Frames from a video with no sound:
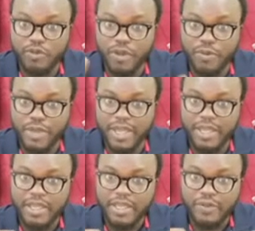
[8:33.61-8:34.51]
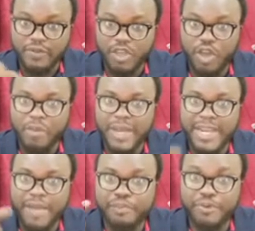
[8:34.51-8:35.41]
where the
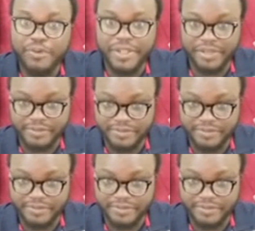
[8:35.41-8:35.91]
Obana pray